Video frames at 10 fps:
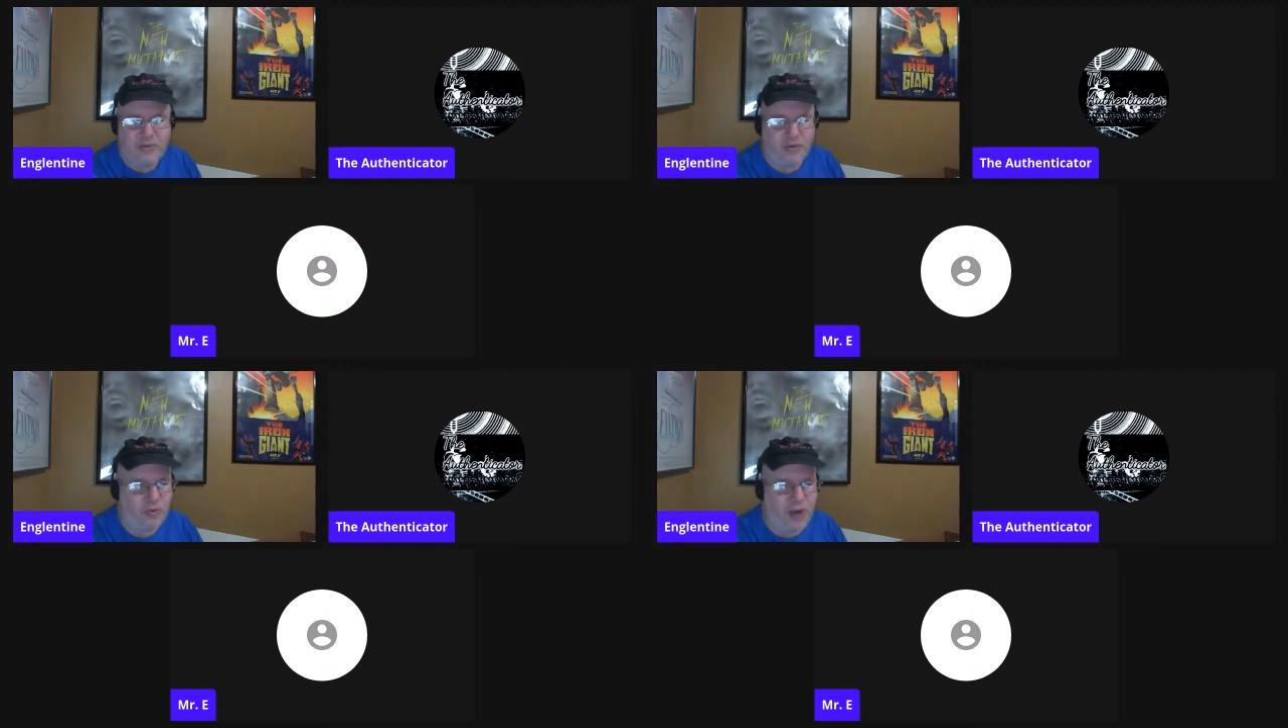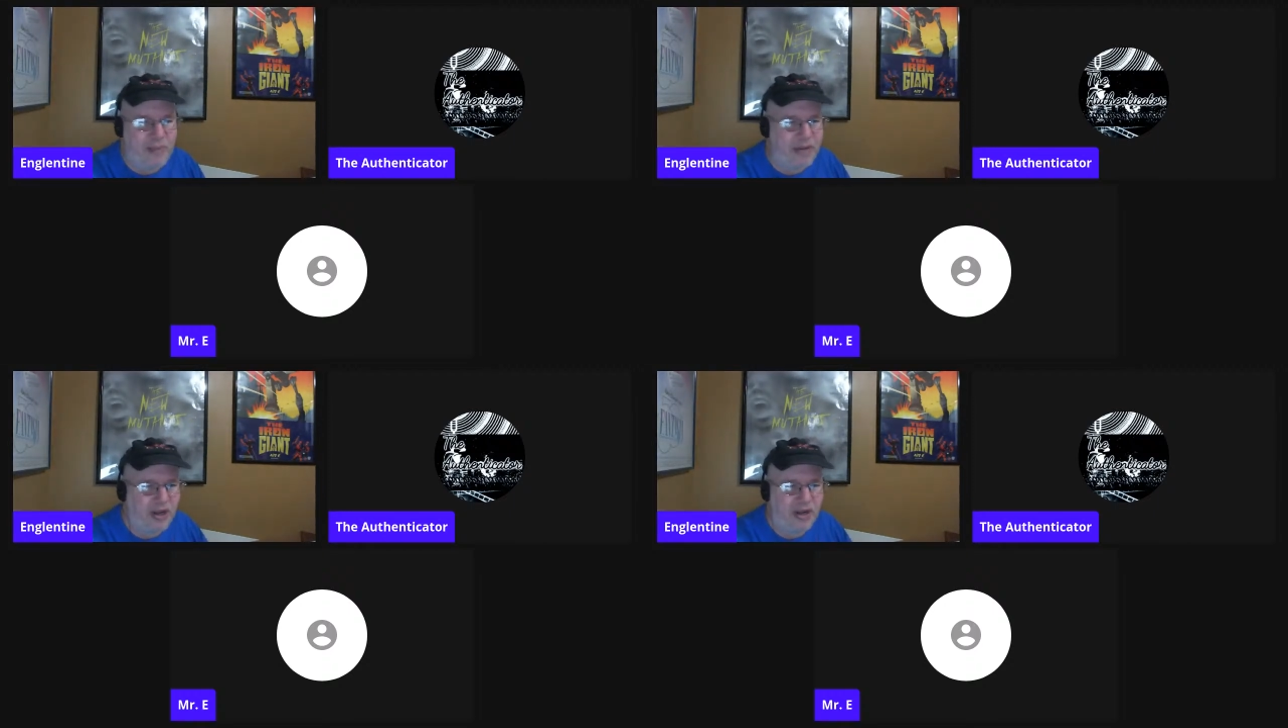
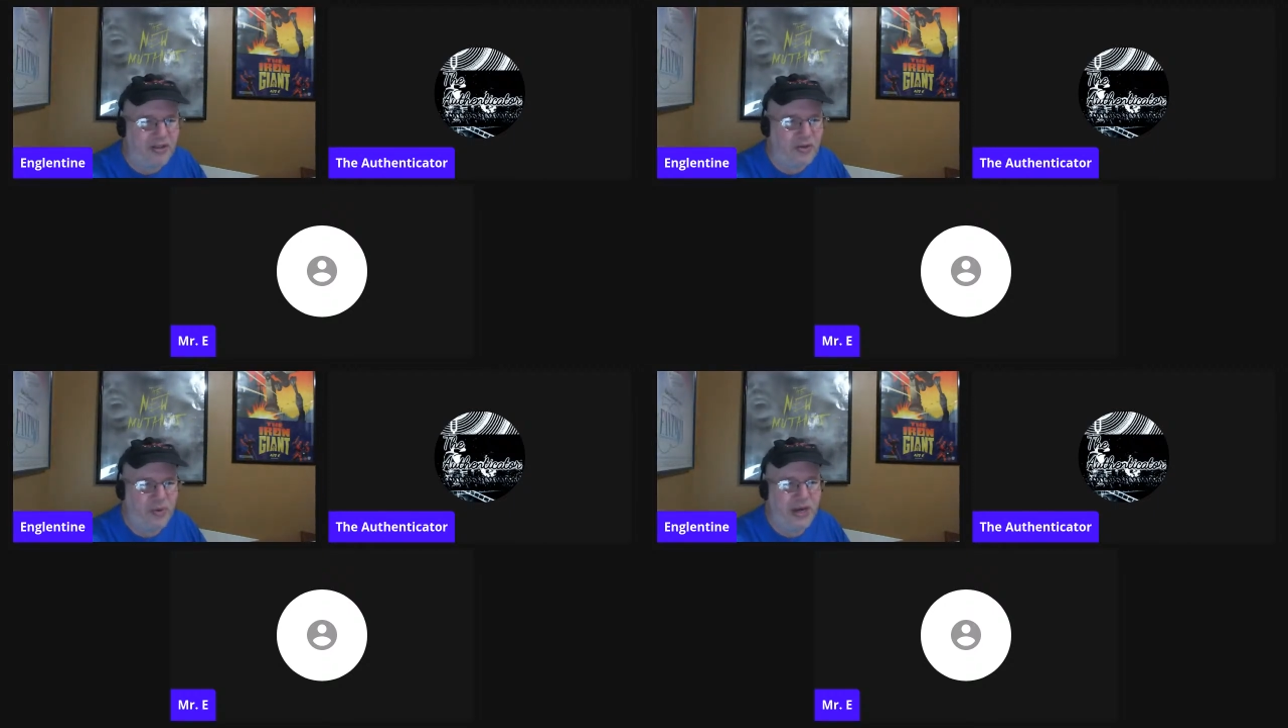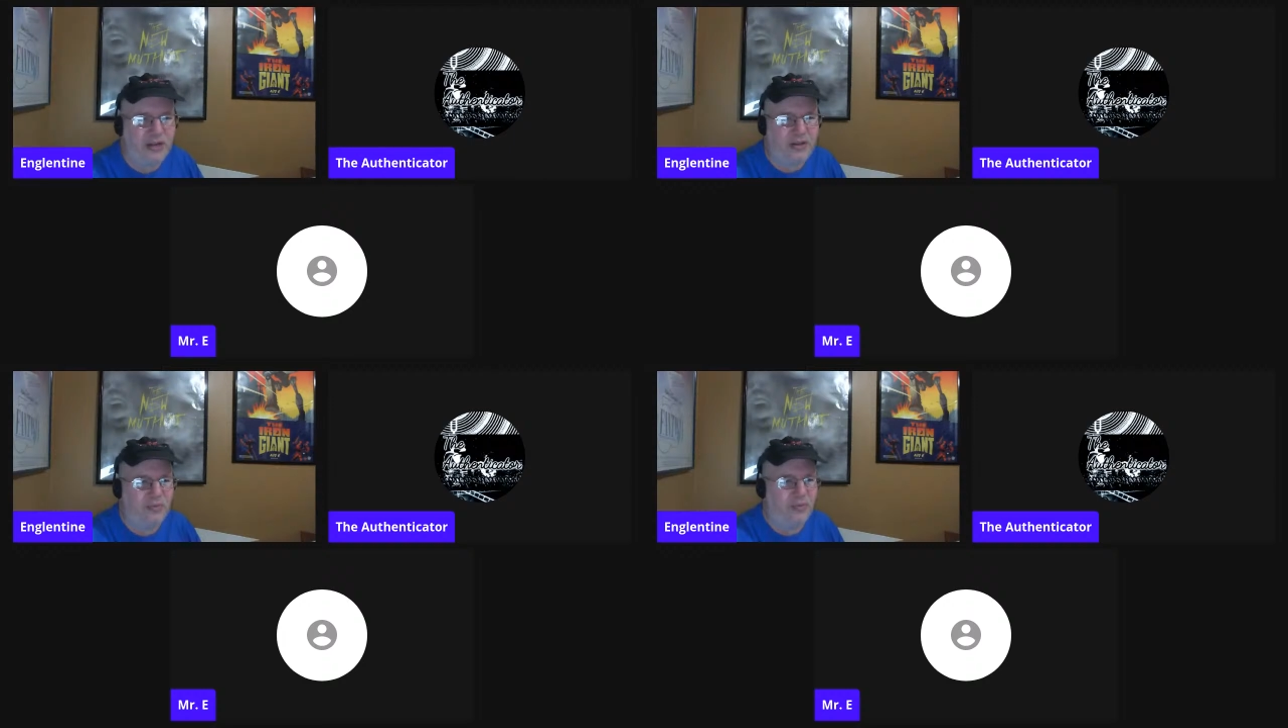grabbing onto the
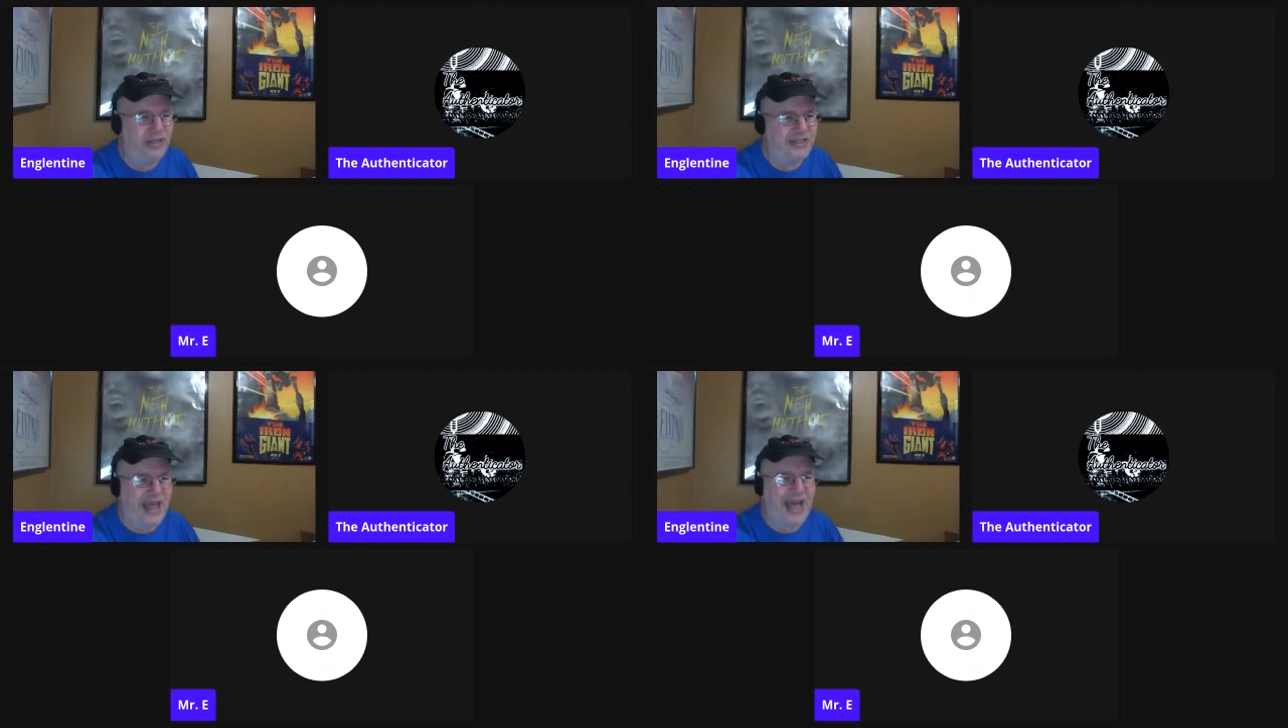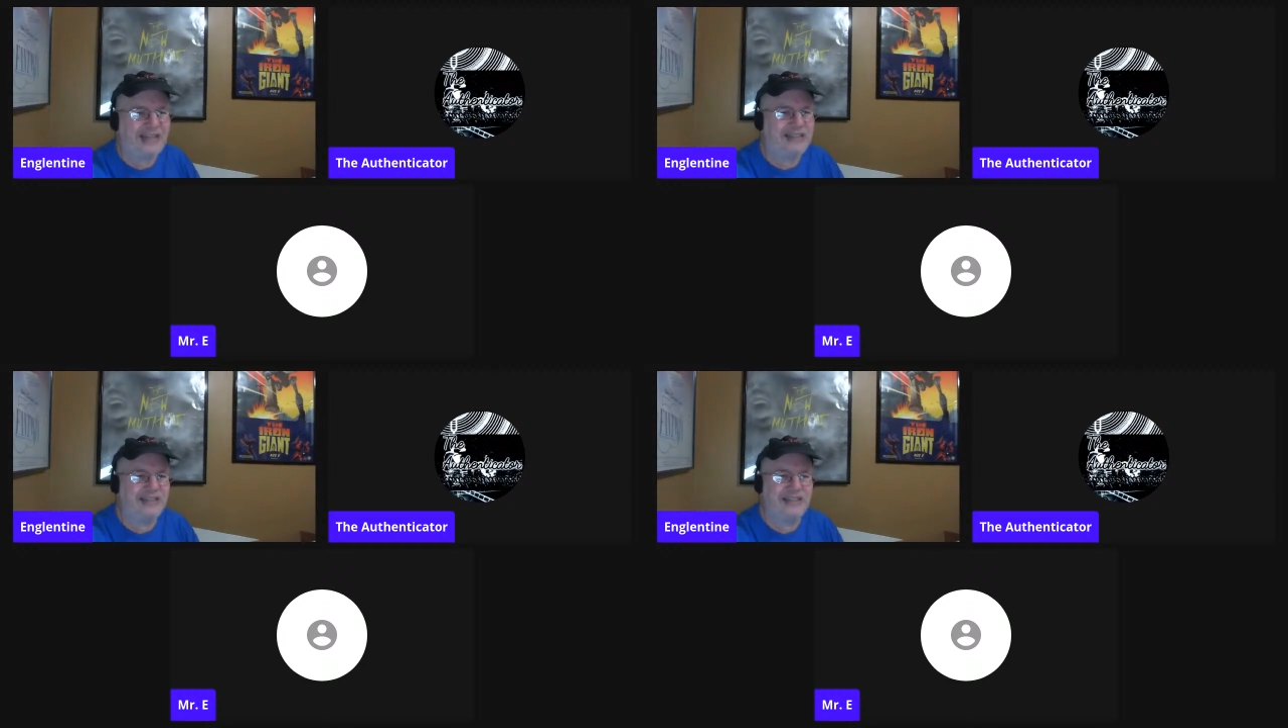rail, which
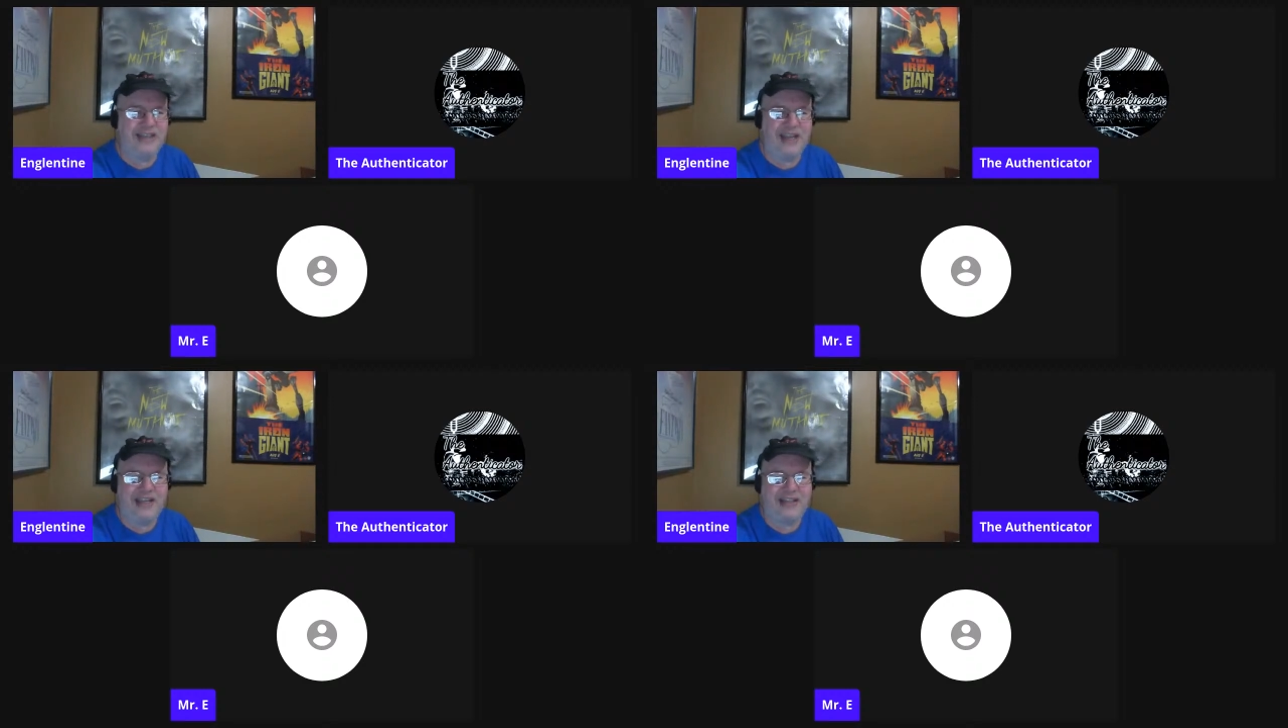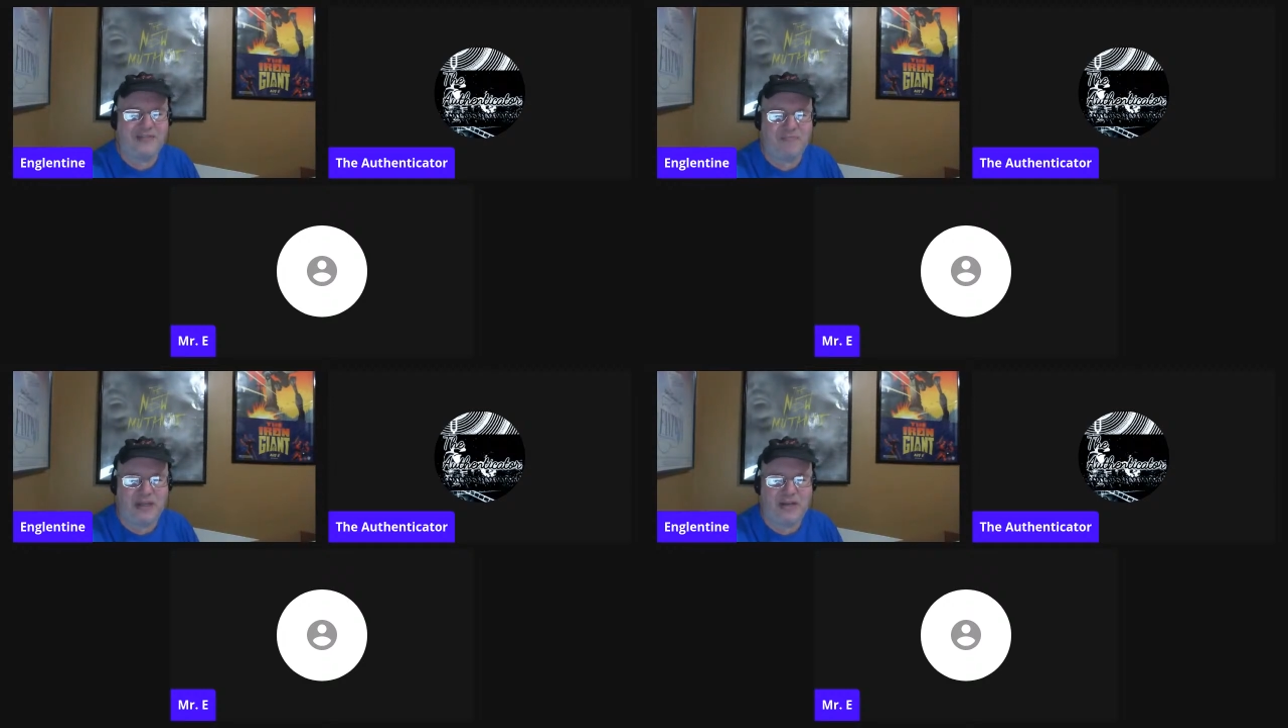asses and hands
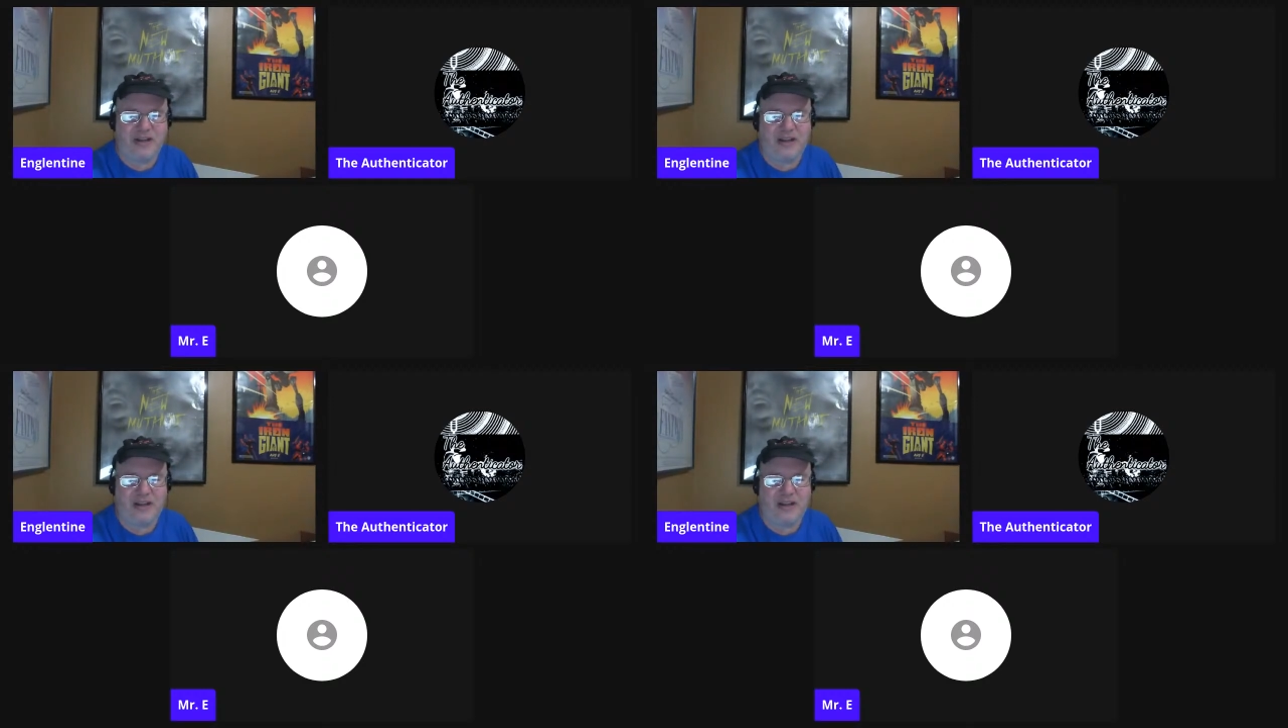have been.